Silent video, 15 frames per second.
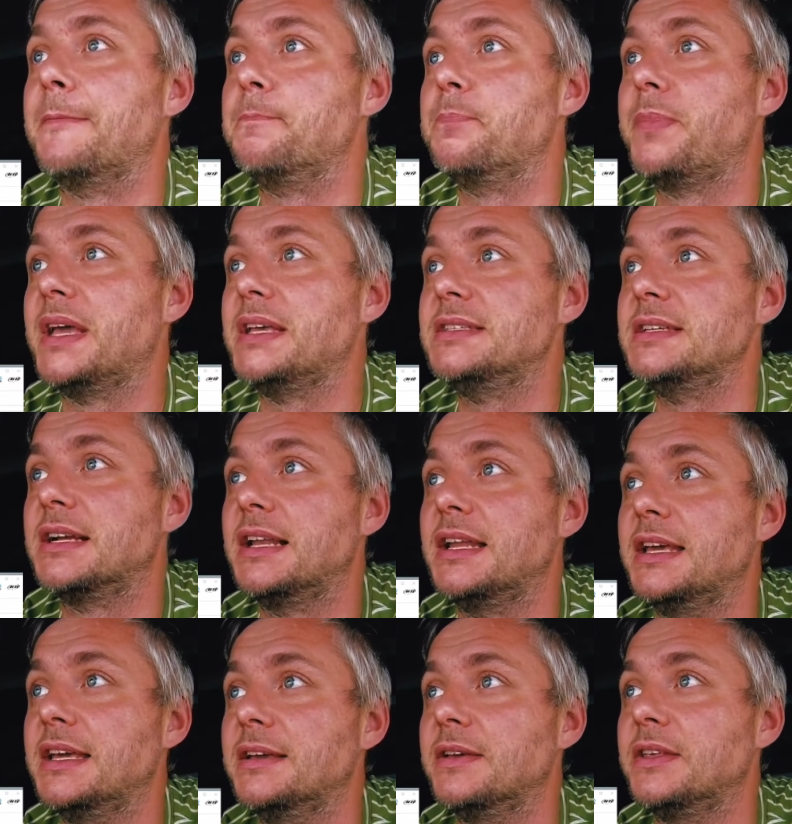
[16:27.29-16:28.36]

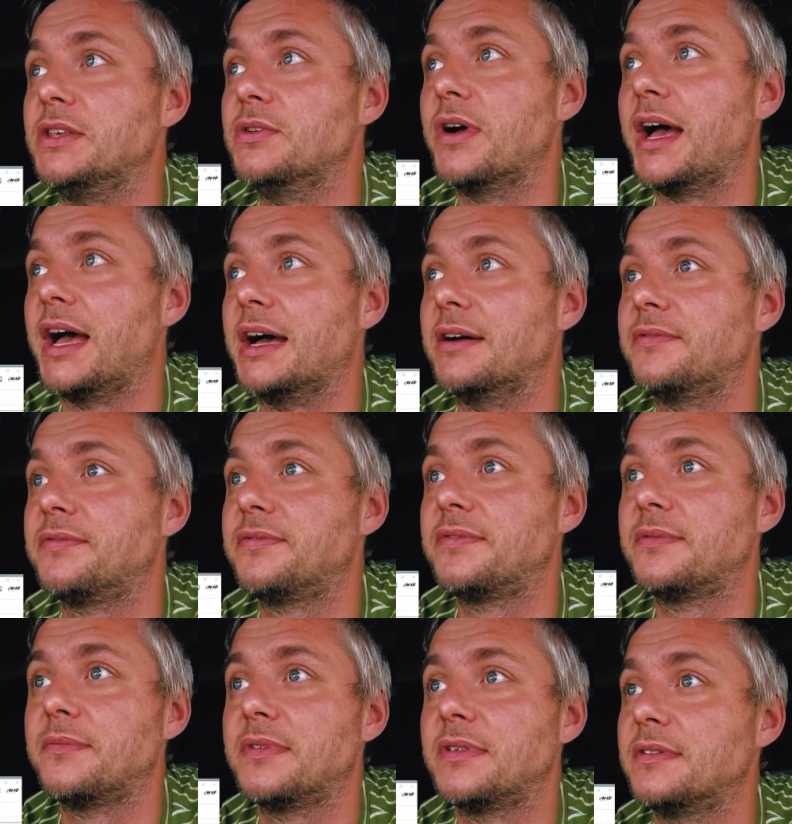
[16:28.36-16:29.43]
Basically you
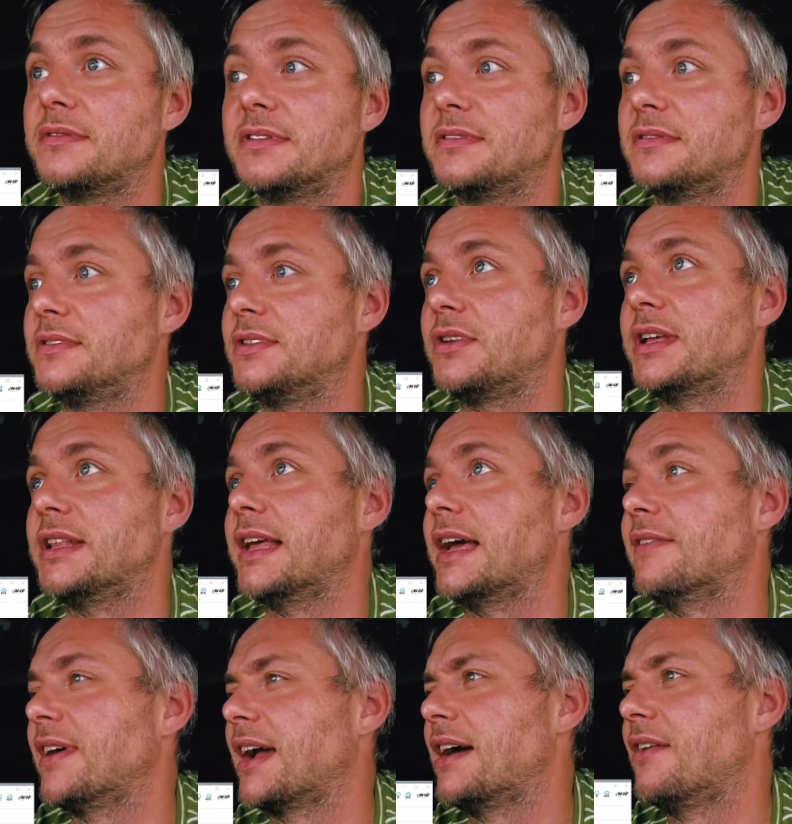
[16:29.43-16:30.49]
can
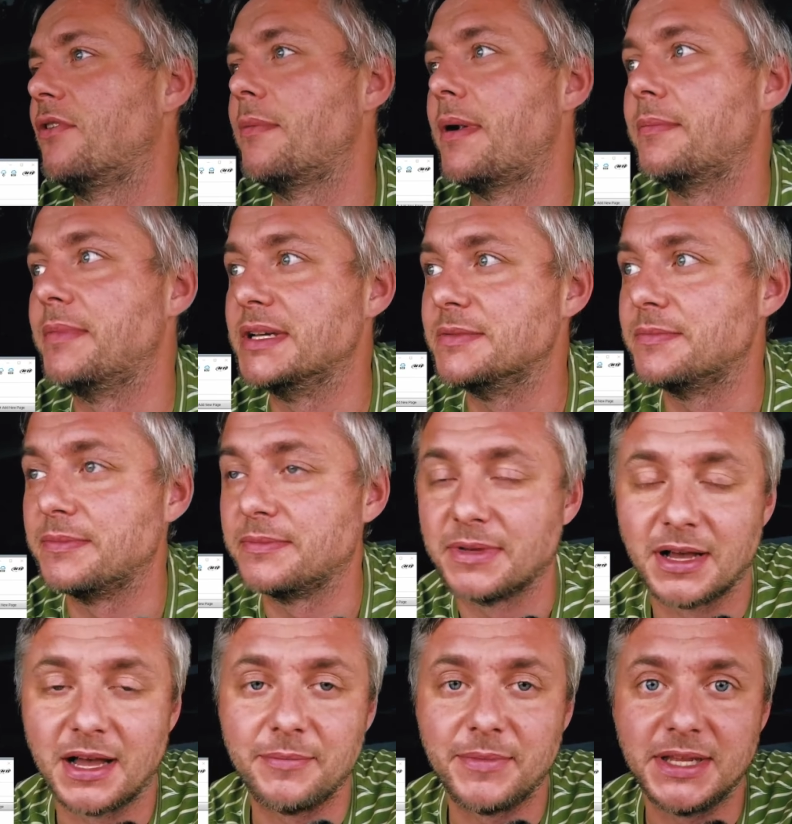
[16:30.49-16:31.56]
have, I can't remember
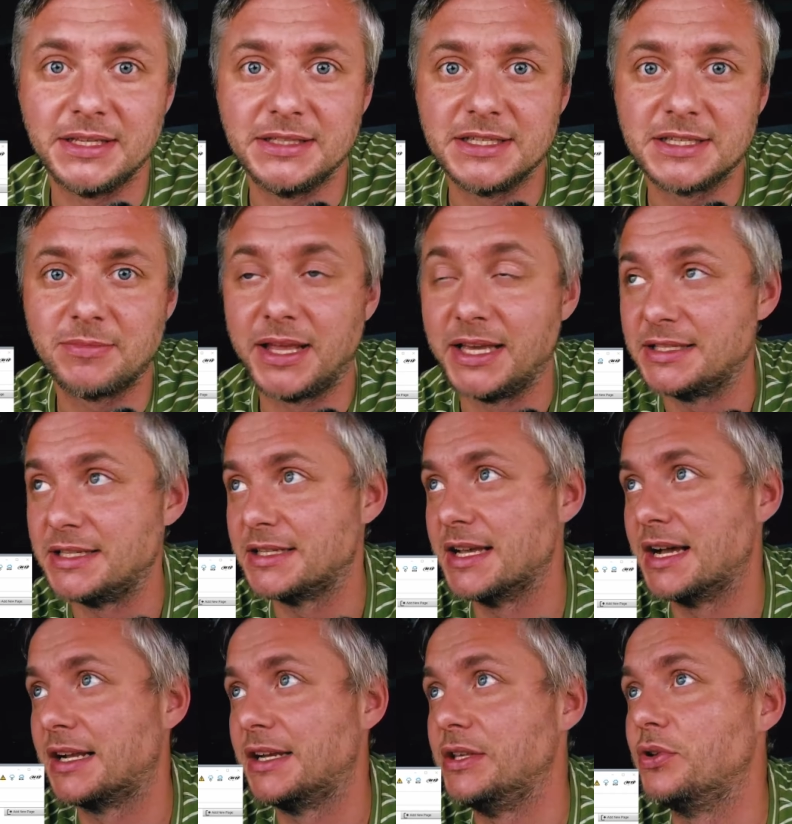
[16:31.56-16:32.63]
how many displays
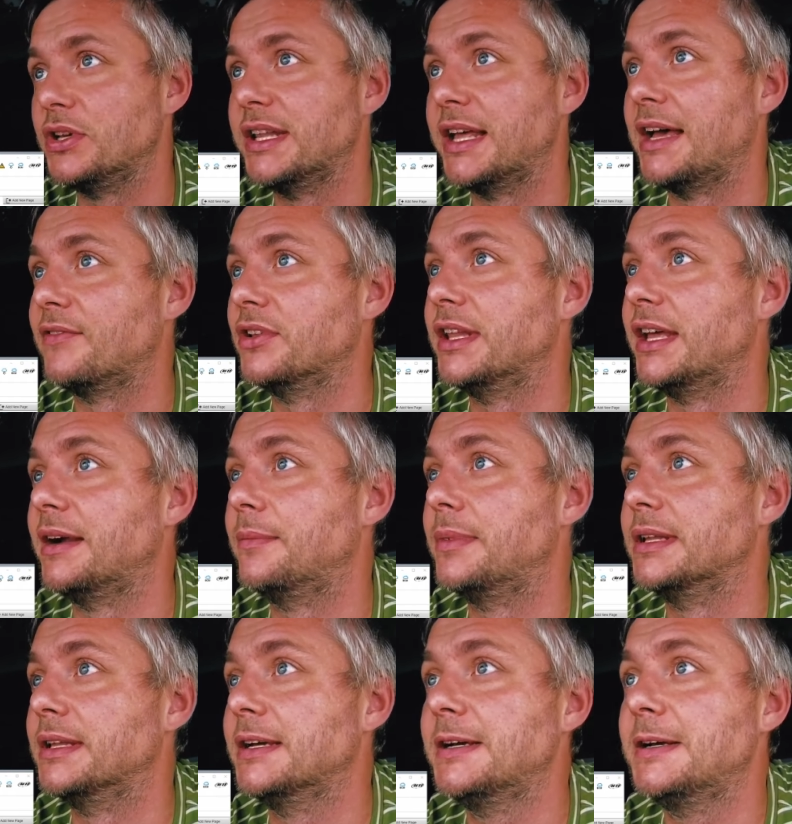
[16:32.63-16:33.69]
exactly you can have in there,
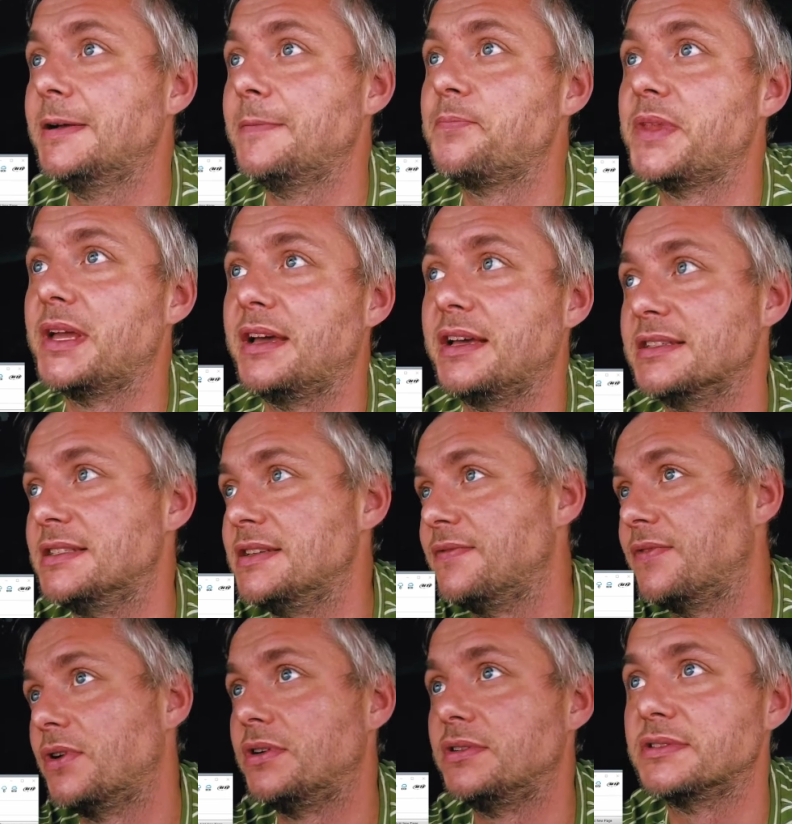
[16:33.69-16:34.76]
but as
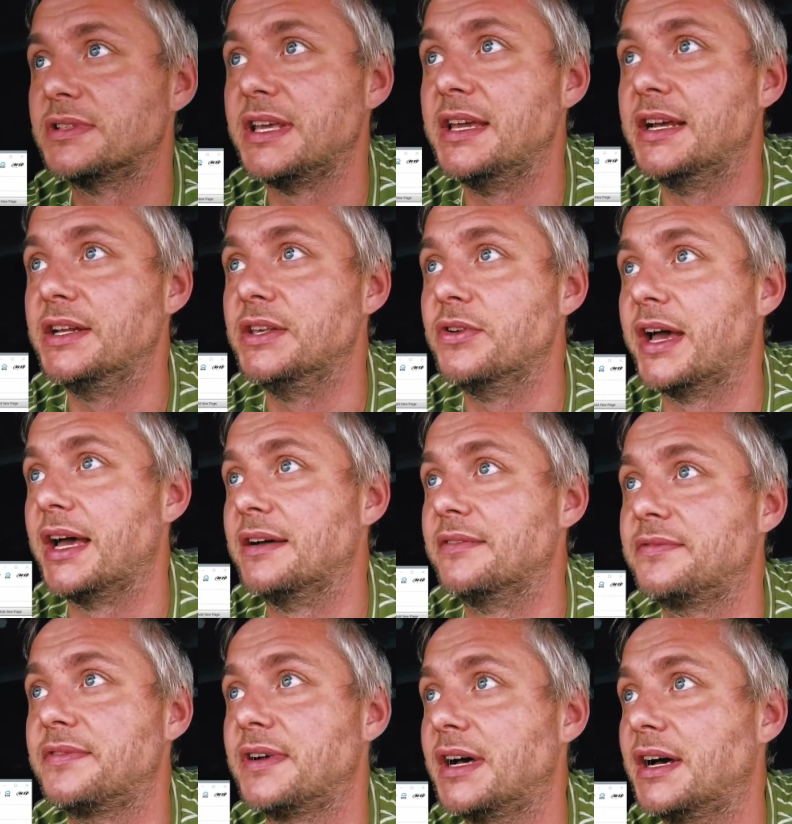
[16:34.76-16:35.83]
default here you have
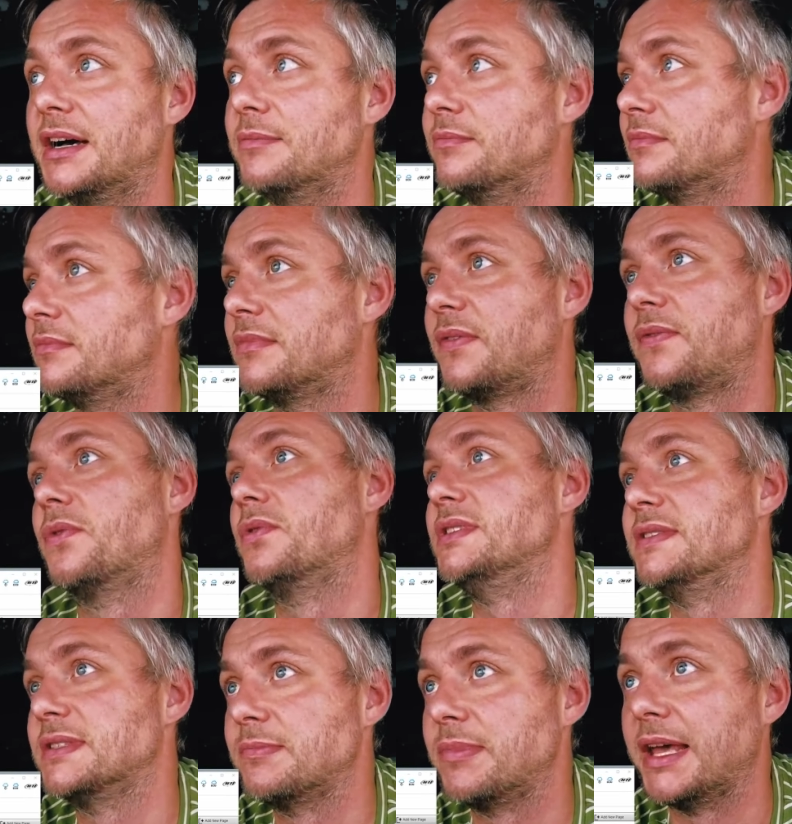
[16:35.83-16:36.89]
4
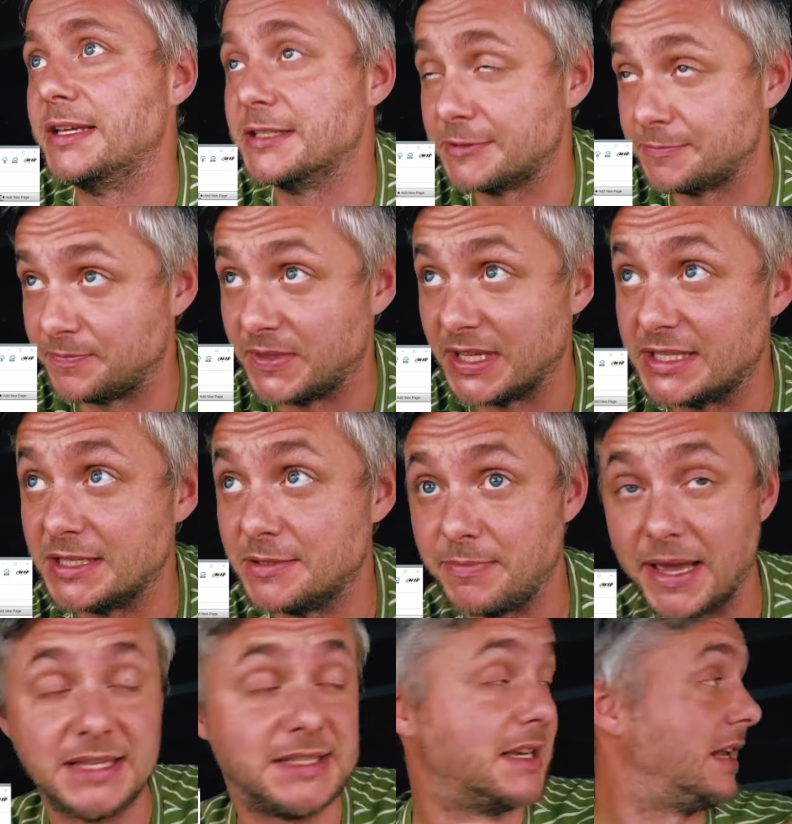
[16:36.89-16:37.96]
displays. This is
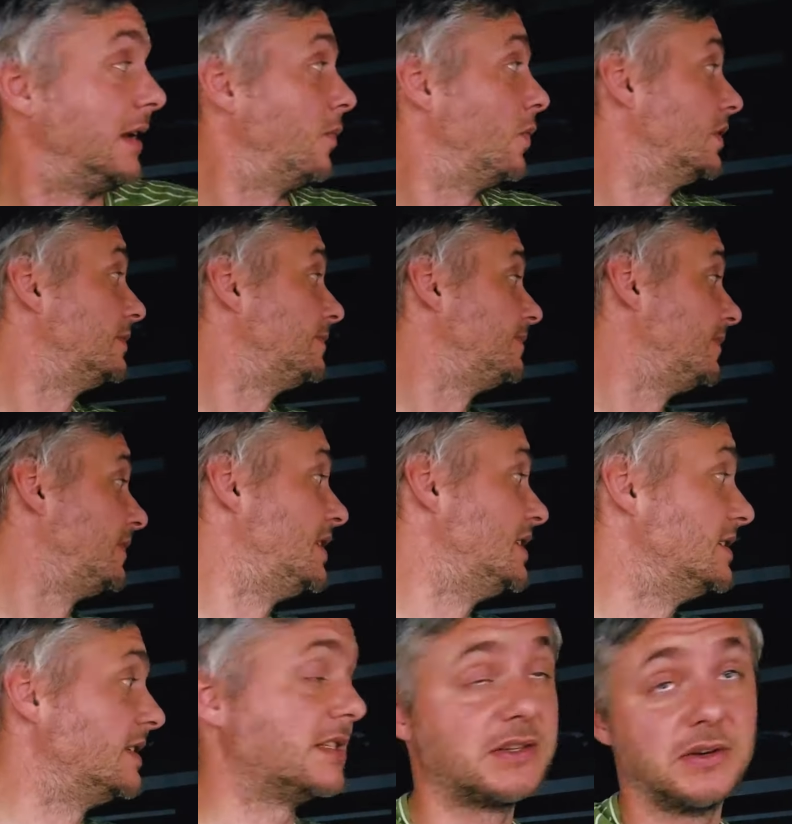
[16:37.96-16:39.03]
basically what
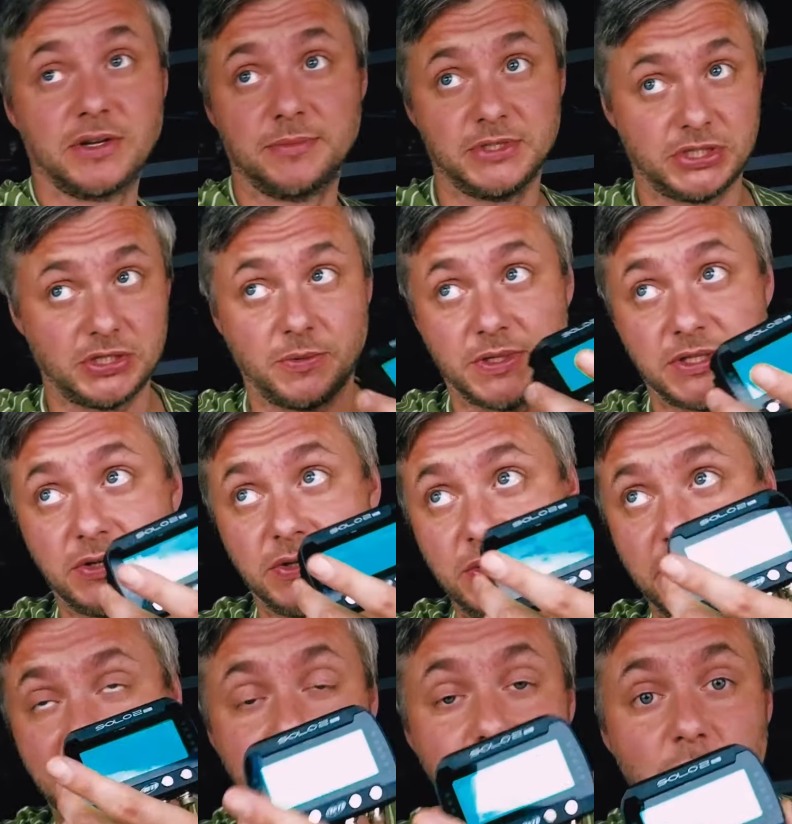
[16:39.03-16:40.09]
this is going to be showing, so you
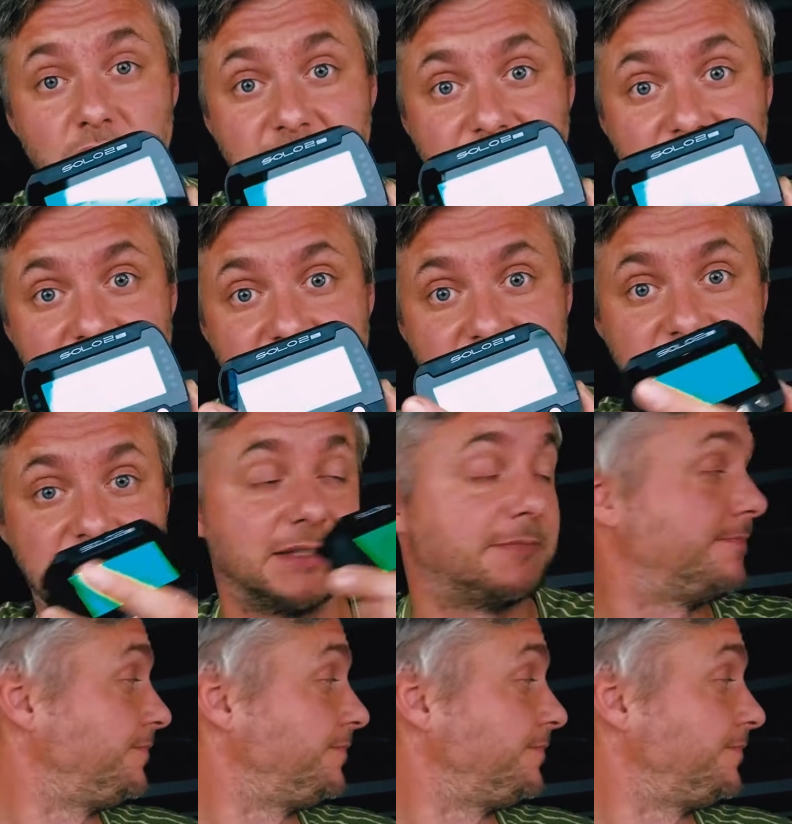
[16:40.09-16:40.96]
can modify this,